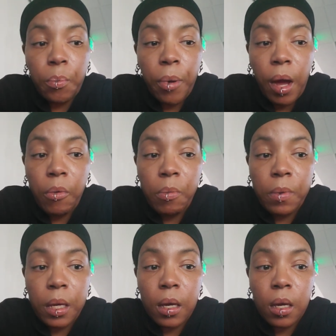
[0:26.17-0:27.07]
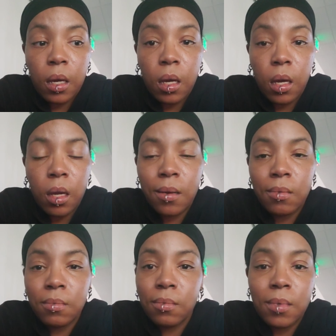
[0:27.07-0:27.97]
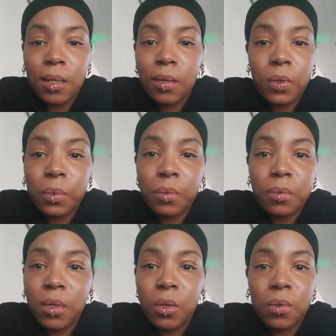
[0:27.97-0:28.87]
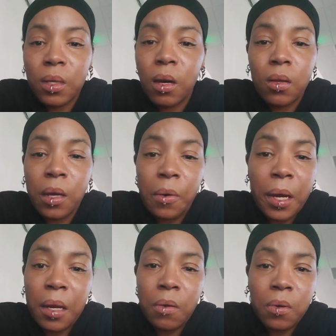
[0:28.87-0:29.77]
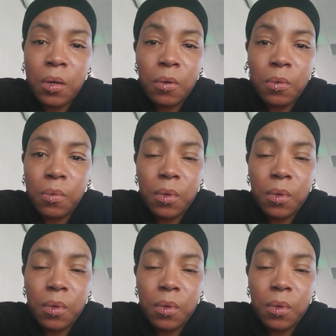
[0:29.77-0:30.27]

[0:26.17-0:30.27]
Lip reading: probably, no, y'all know, I don't know